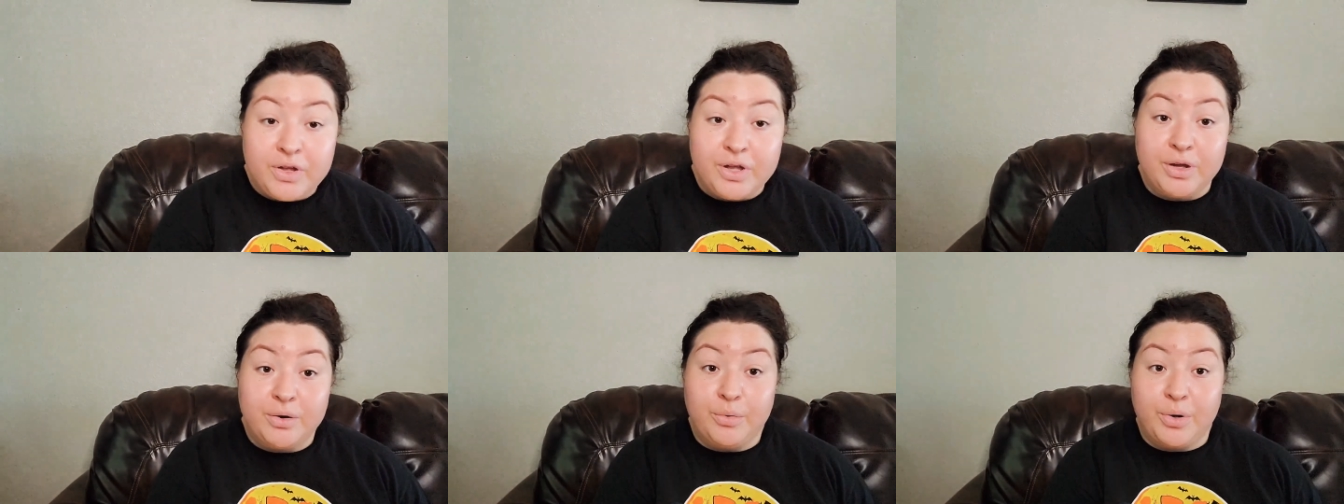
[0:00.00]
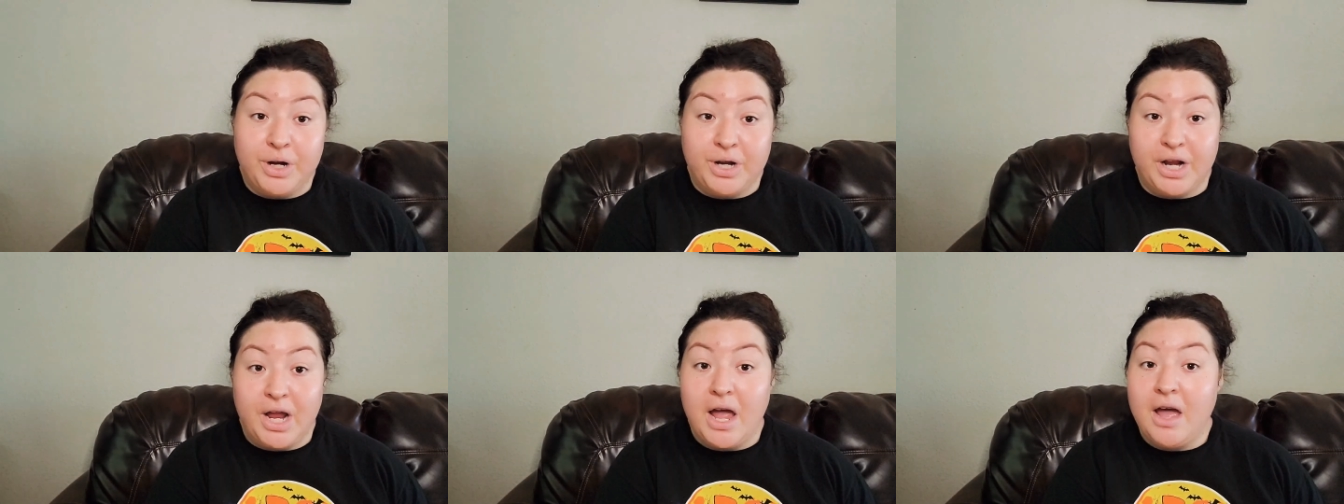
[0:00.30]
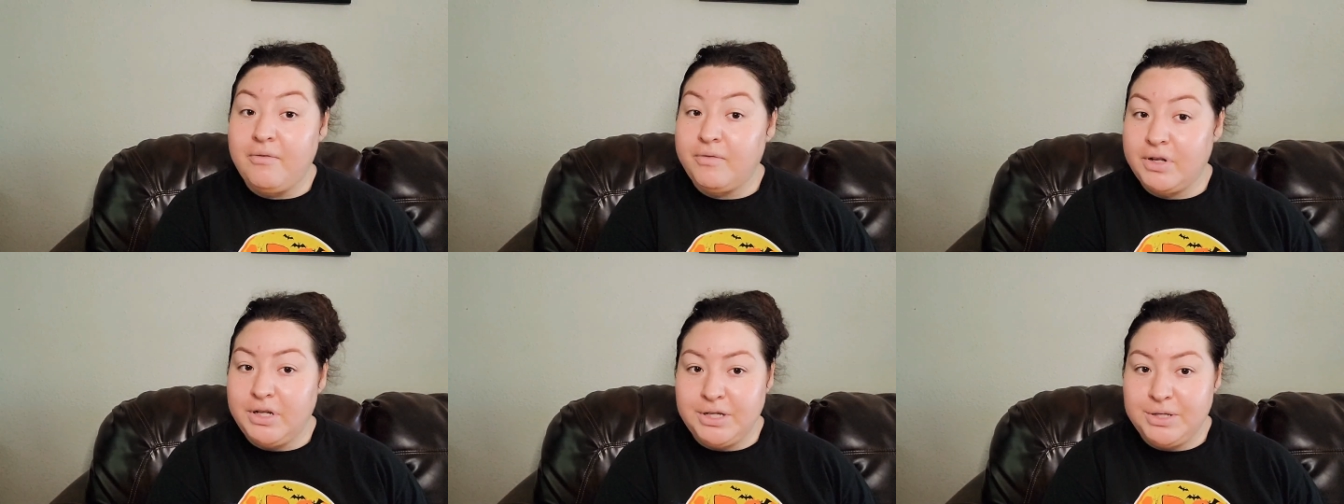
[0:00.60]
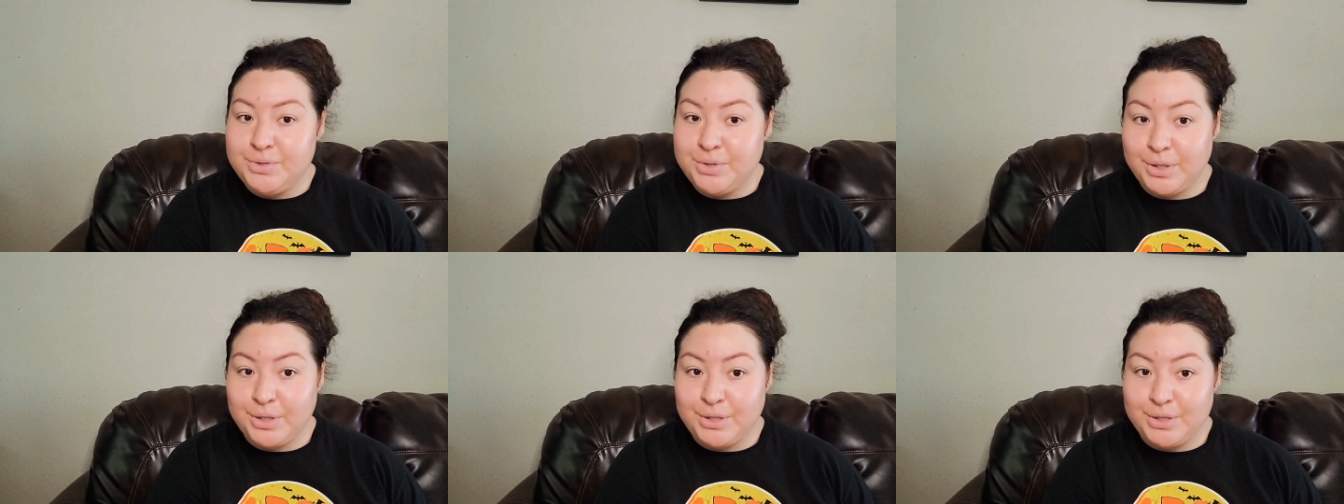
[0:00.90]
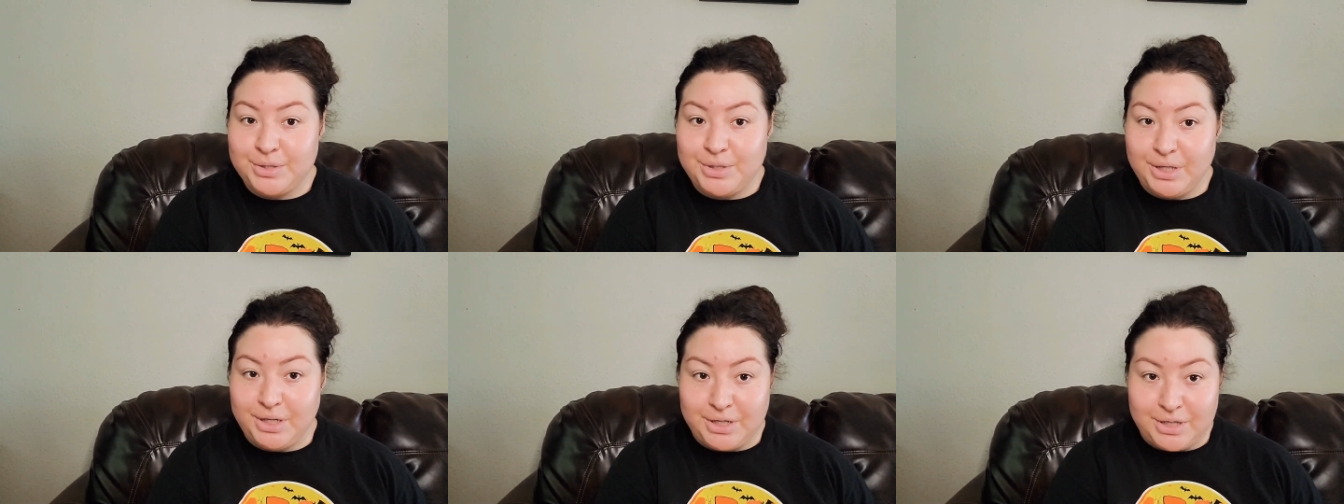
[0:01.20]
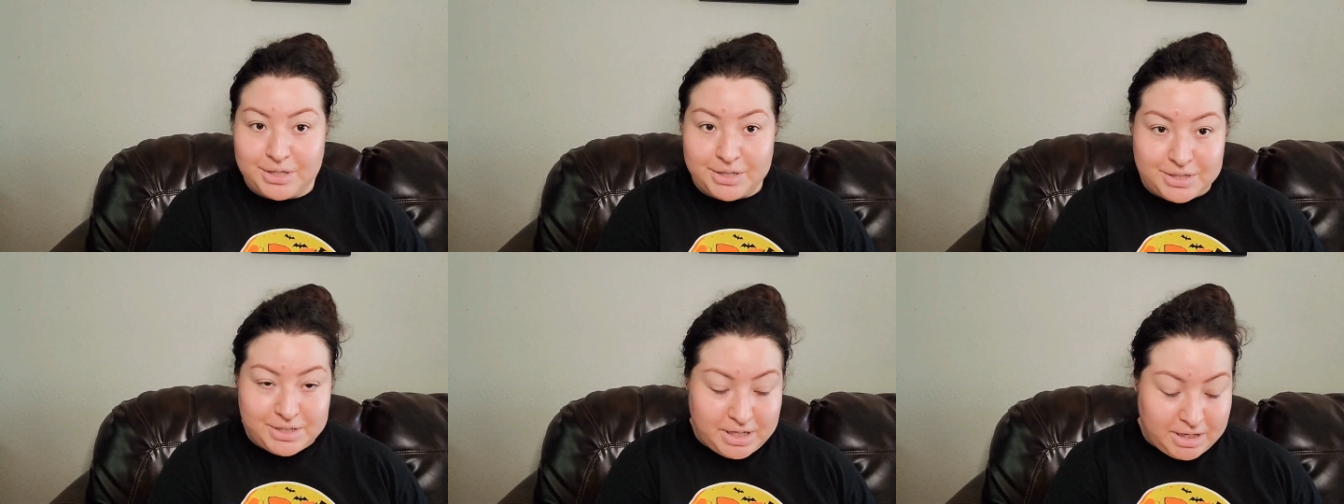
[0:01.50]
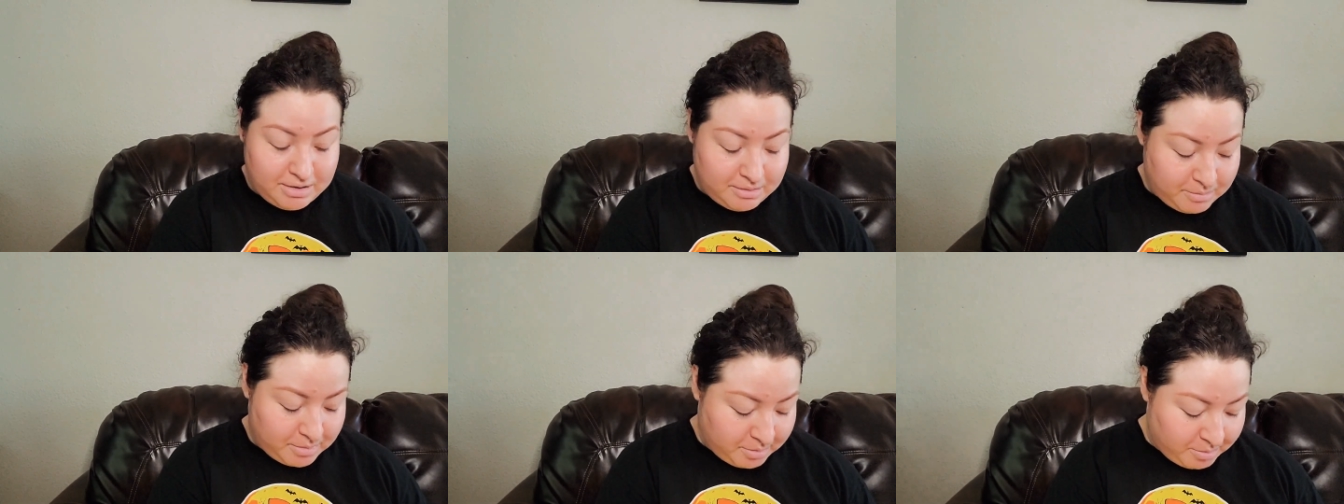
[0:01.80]
we're going to have any trick-or-treaters
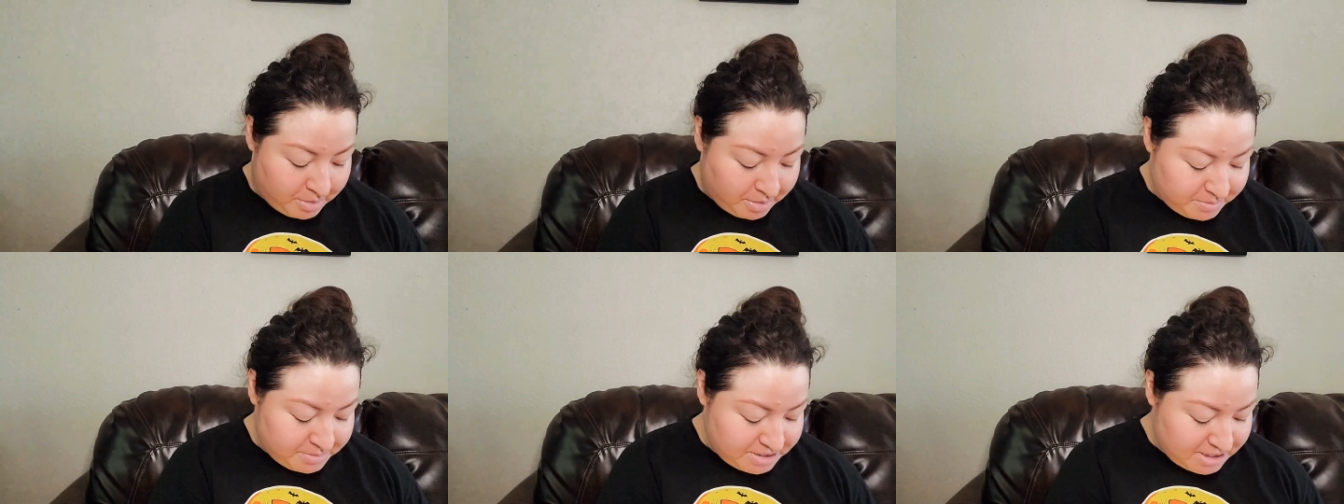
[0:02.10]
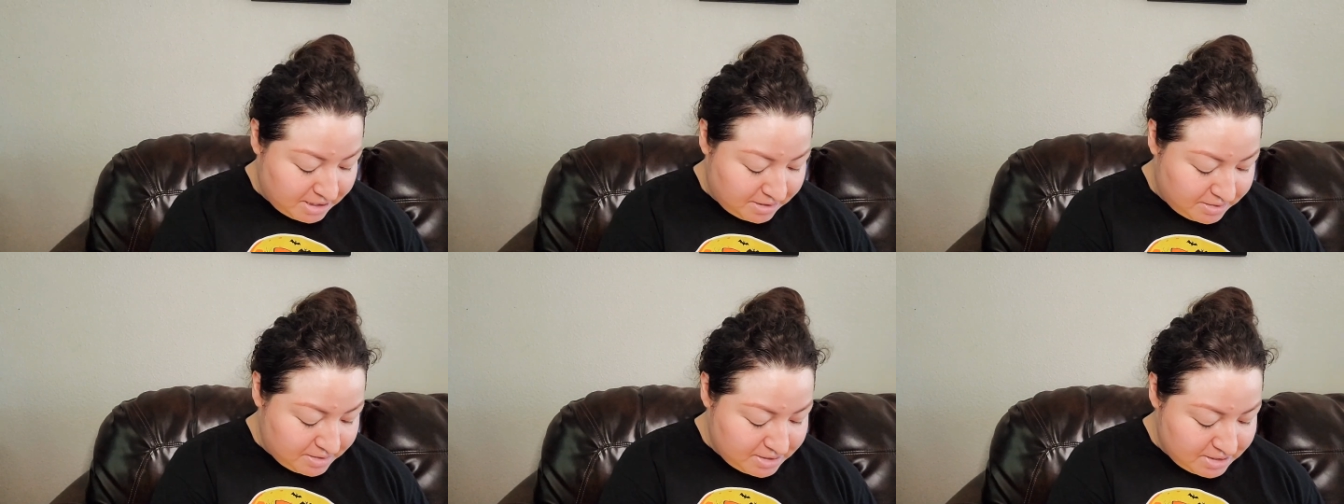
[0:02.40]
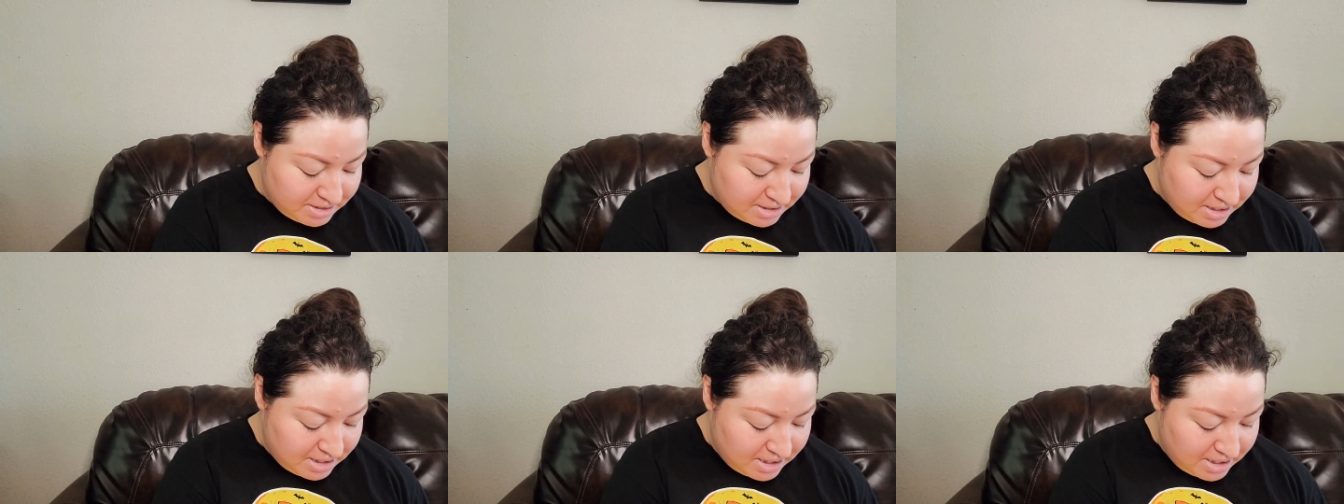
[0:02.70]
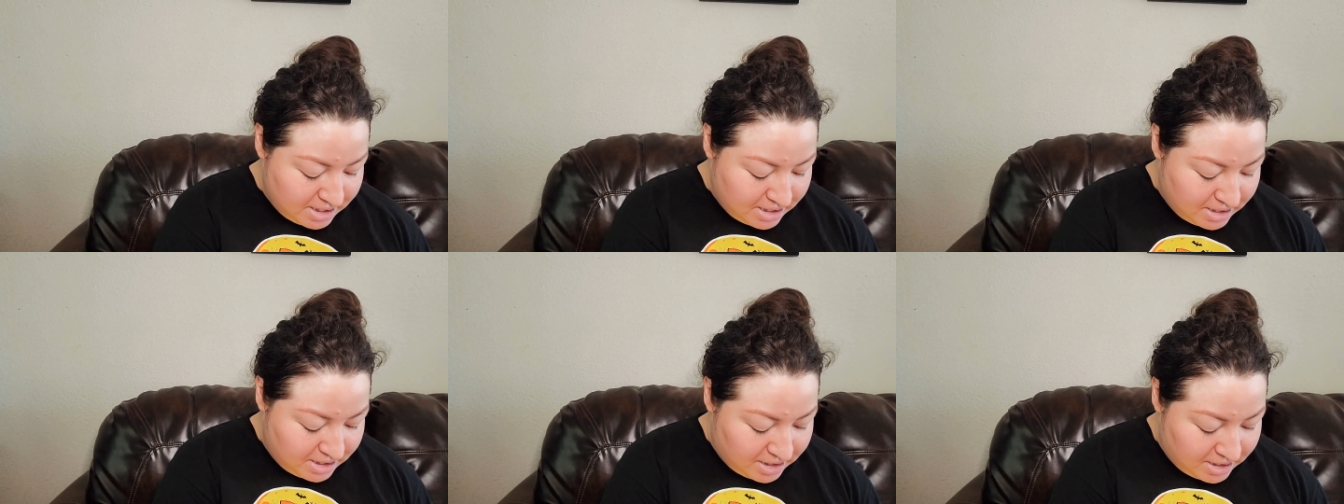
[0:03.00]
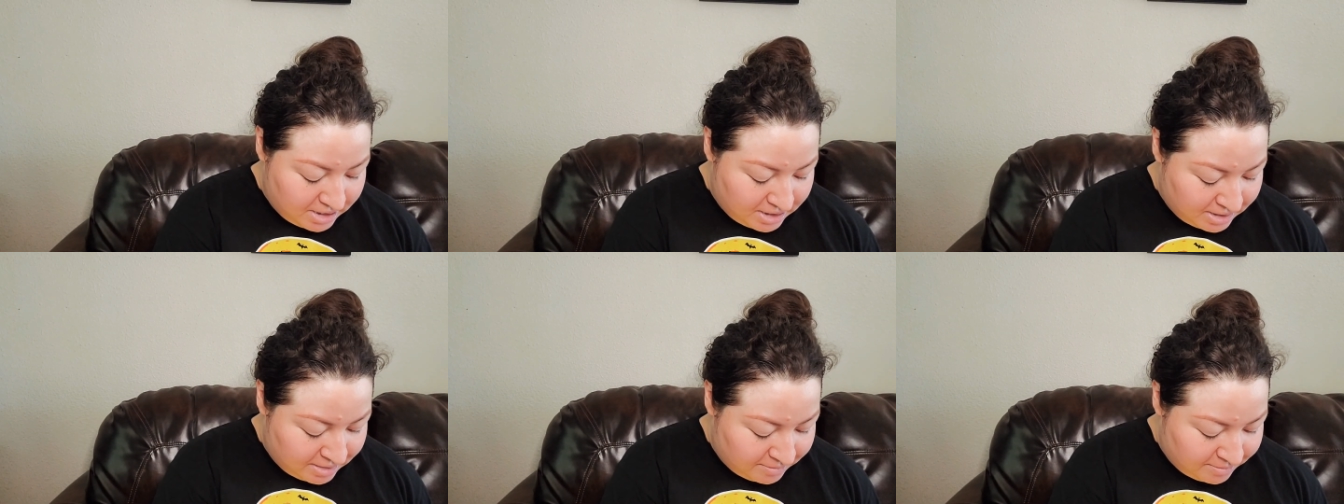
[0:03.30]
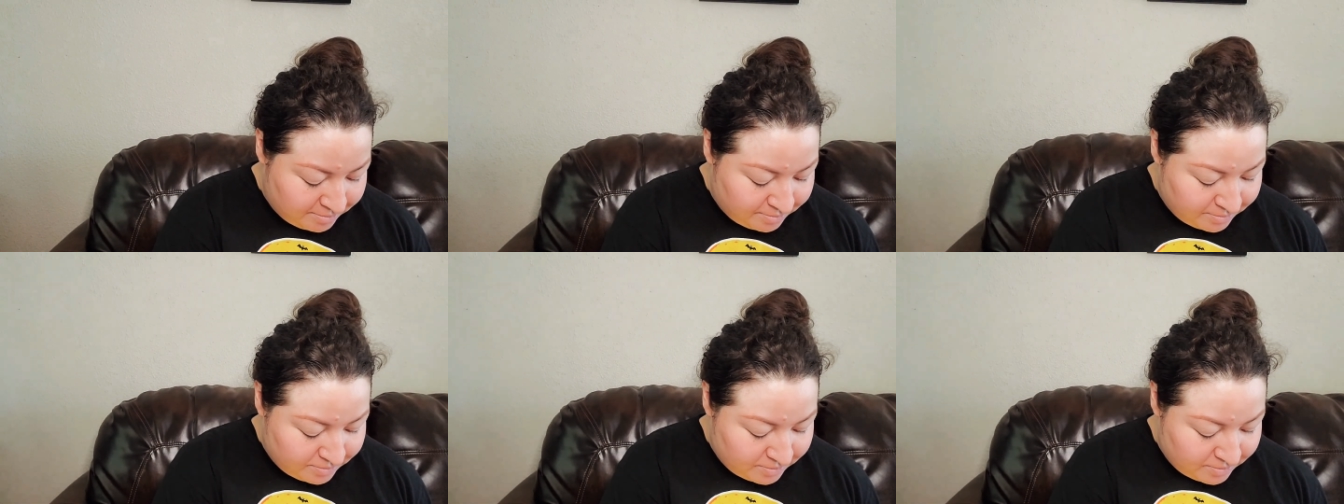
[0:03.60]
here at my mom's house. Um,